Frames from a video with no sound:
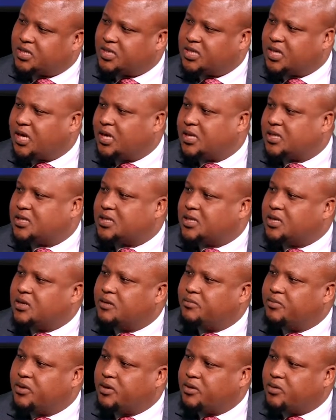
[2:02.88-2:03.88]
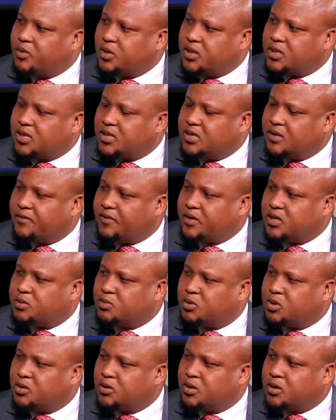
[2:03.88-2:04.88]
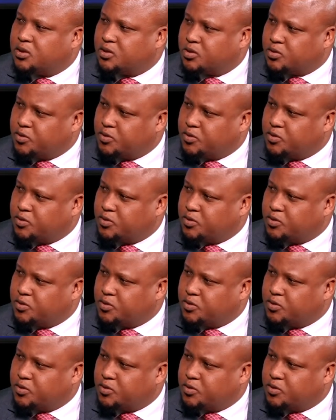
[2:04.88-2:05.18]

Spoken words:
tell us a little bit what's the difference between the two?